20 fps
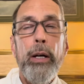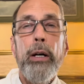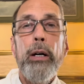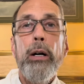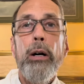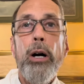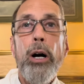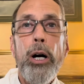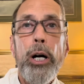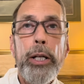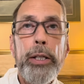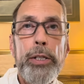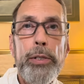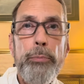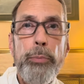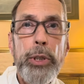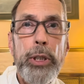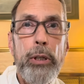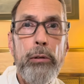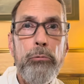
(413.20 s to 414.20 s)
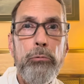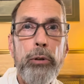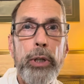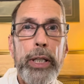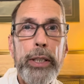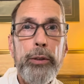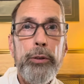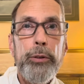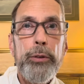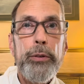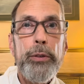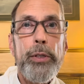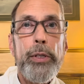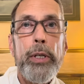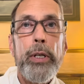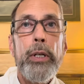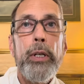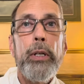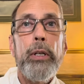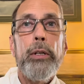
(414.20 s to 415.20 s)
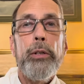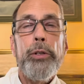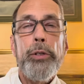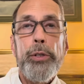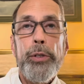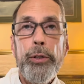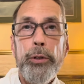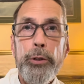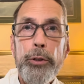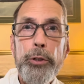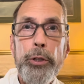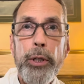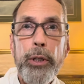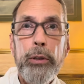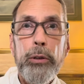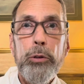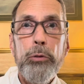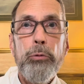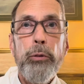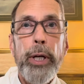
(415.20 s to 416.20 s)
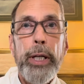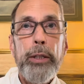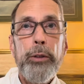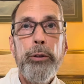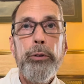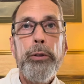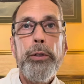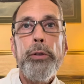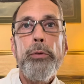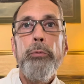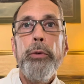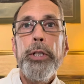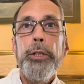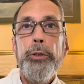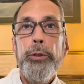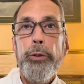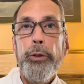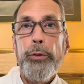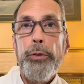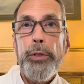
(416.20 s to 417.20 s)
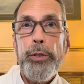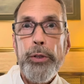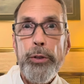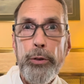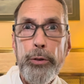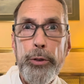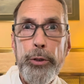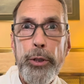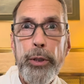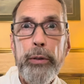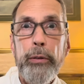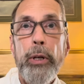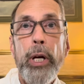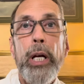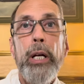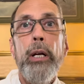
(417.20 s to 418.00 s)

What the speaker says: hospital records, surgical records, which your surgeon